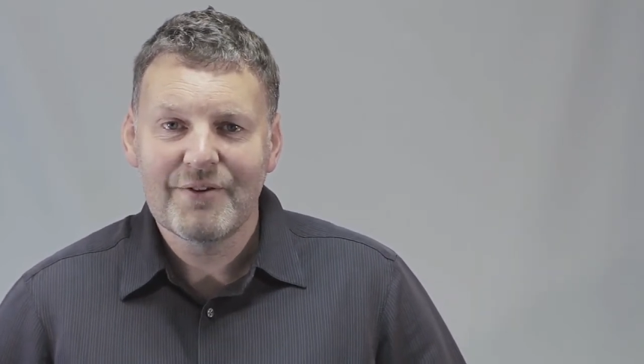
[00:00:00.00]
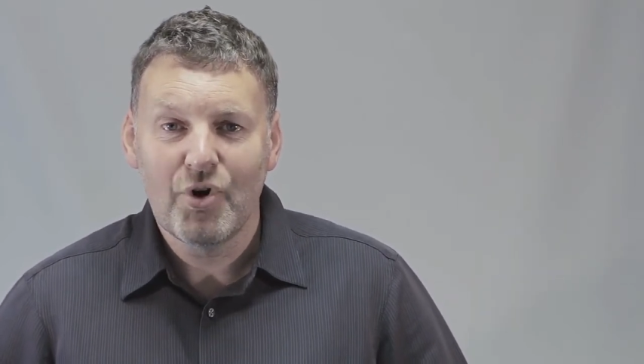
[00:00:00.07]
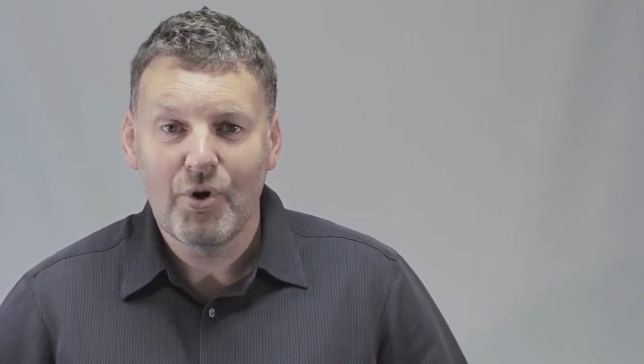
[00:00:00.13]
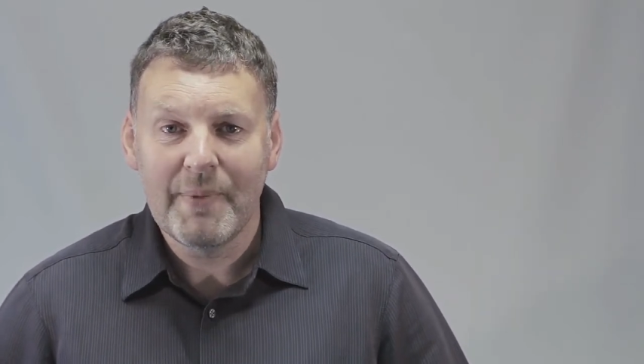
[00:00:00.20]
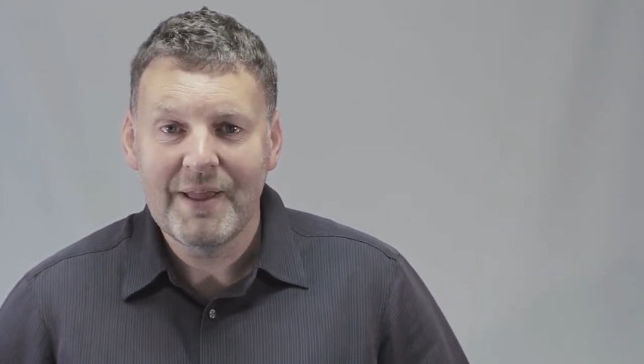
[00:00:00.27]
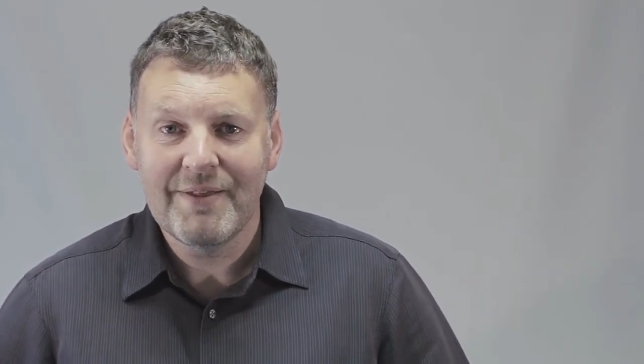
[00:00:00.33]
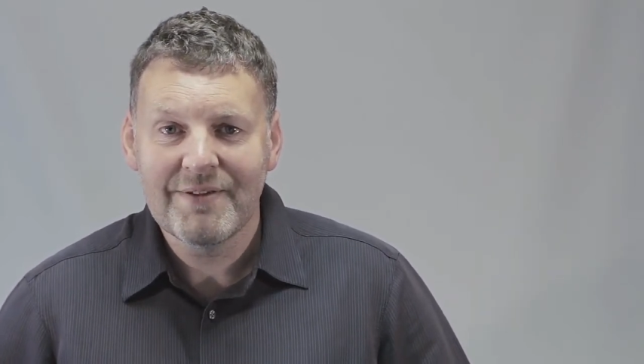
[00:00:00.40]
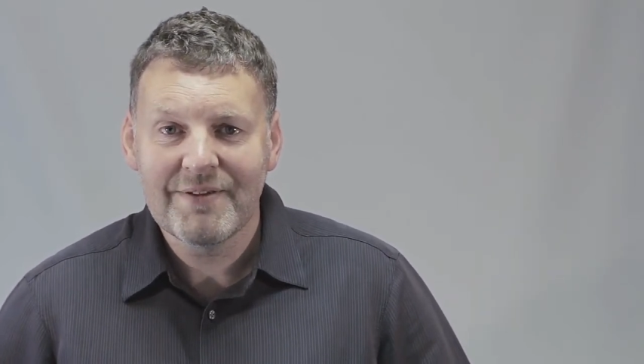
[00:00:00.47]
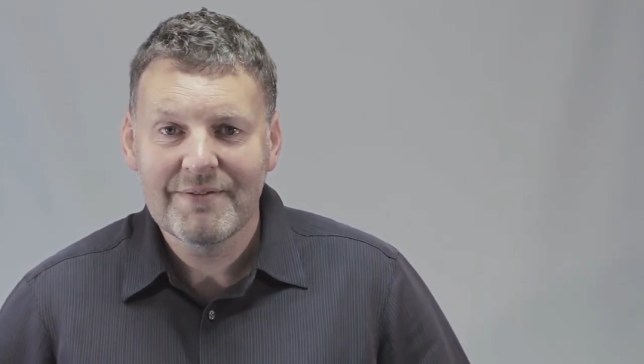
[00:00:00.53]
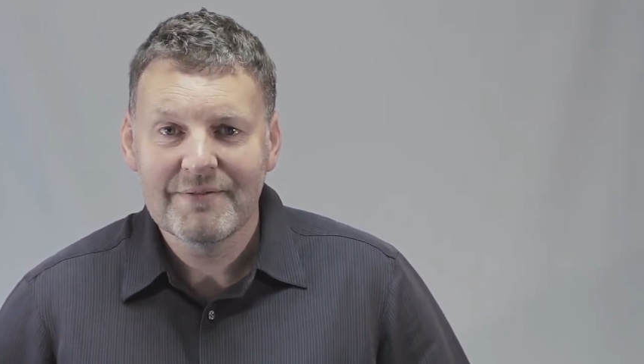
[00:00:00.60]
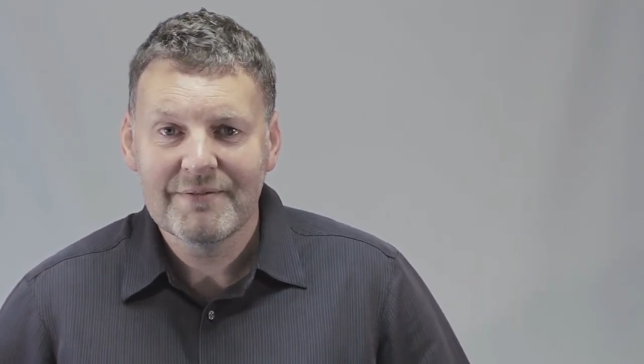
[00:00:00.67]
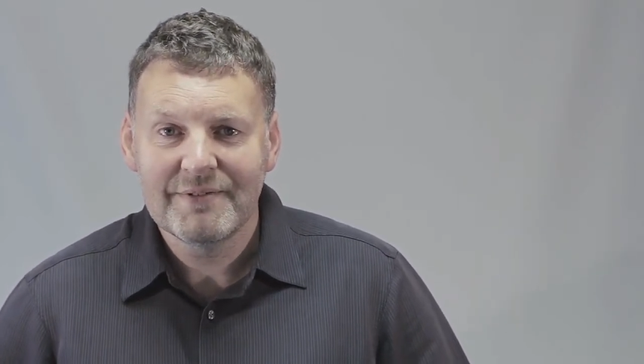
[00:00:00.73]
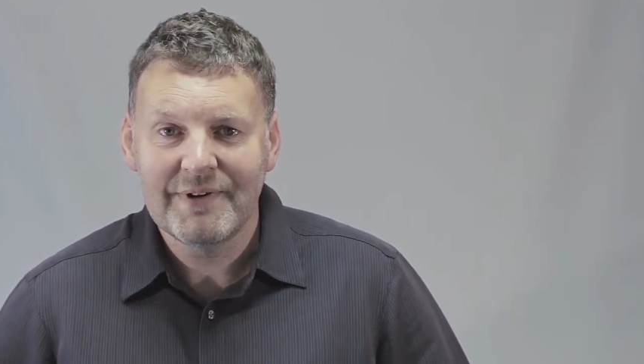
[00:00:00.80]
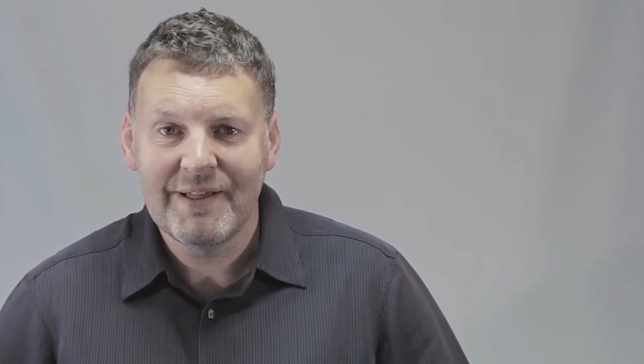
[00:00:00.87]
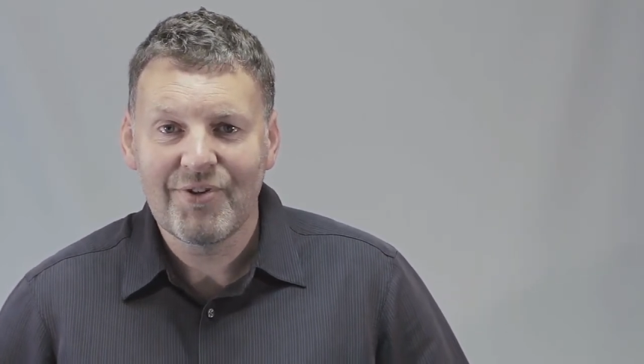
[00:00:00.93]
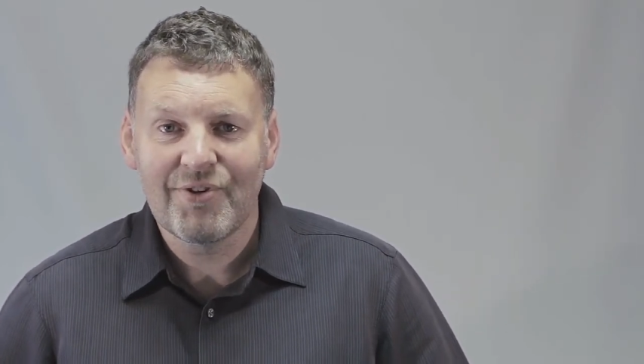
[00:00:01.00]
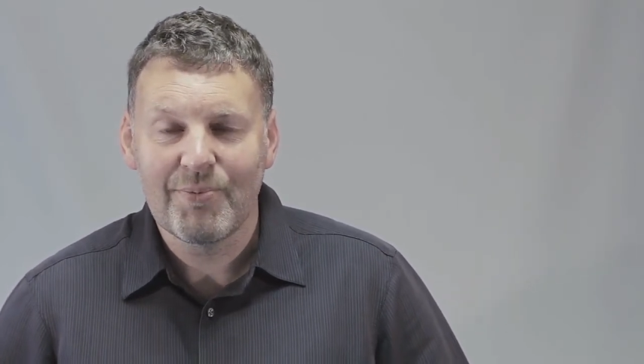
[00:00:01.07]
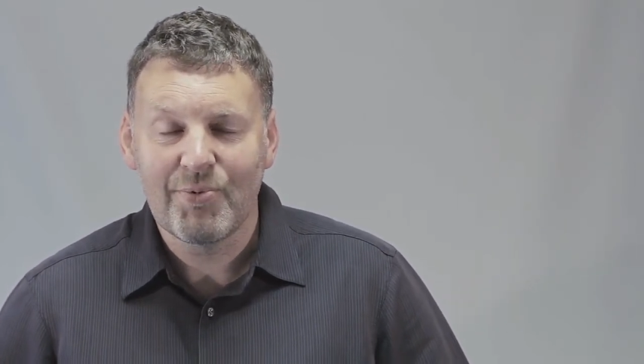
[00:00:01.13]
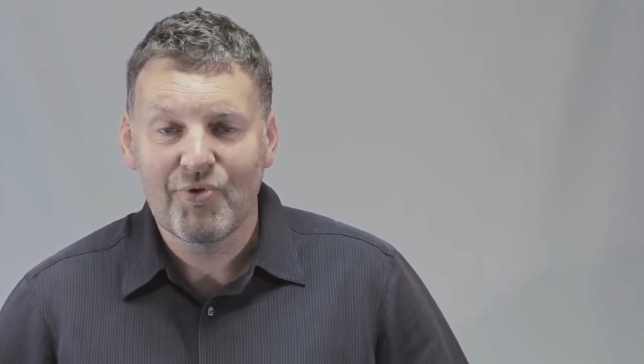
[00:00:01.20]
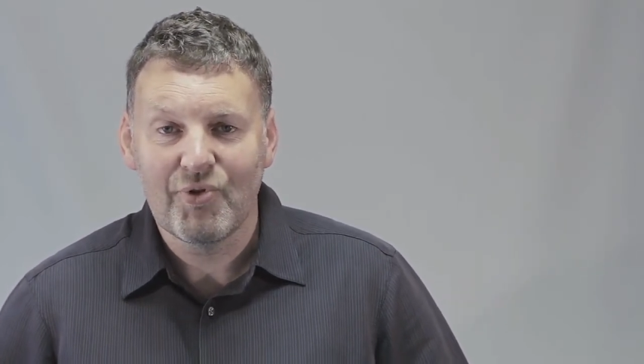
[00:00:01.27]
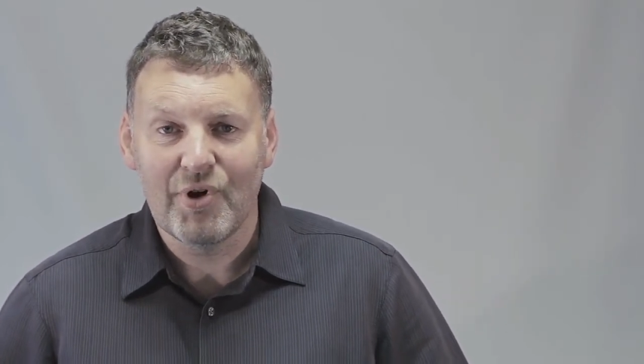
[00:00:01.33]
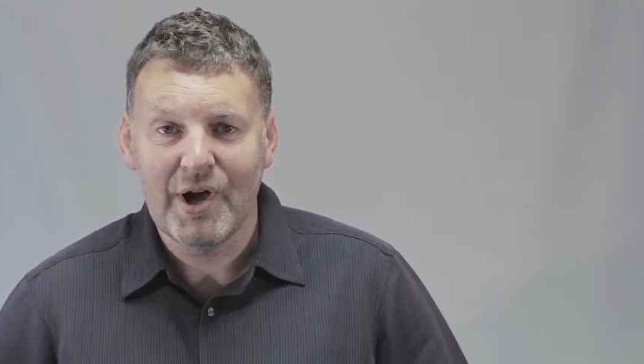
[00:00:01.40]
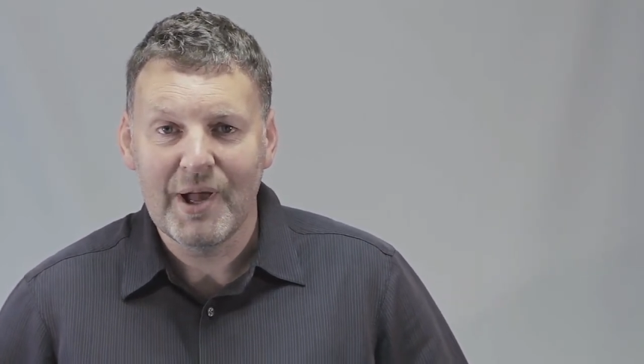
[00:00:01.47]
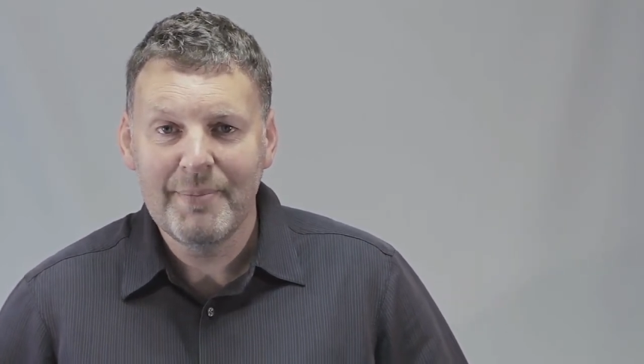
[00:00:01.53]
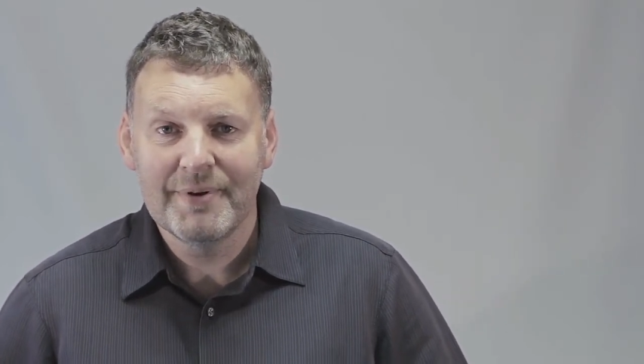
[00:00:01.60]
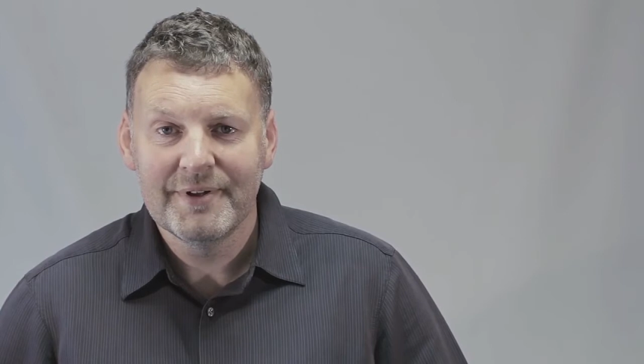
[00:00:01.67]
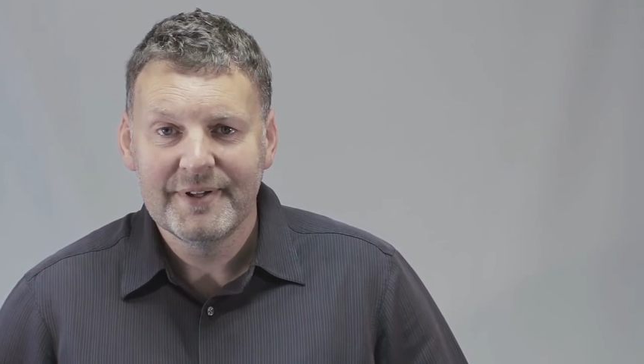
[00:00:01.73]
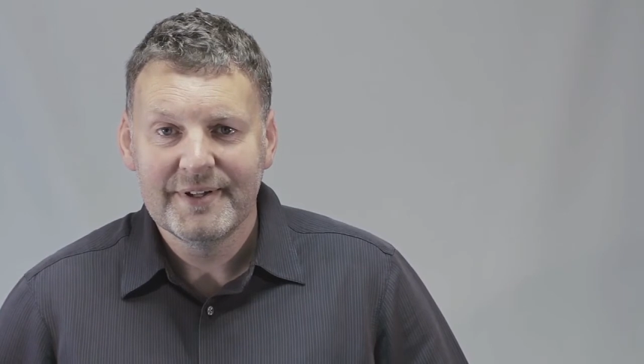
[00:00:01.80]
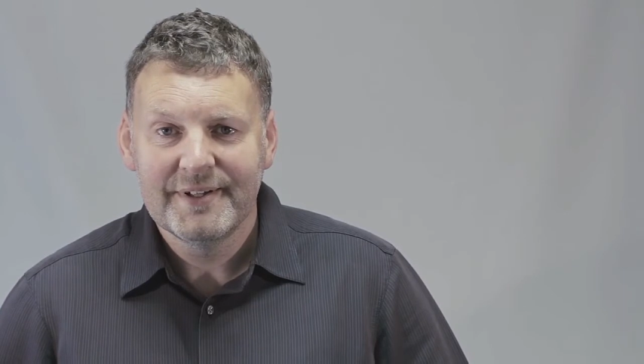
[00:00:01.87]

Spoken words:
comment and subscribe,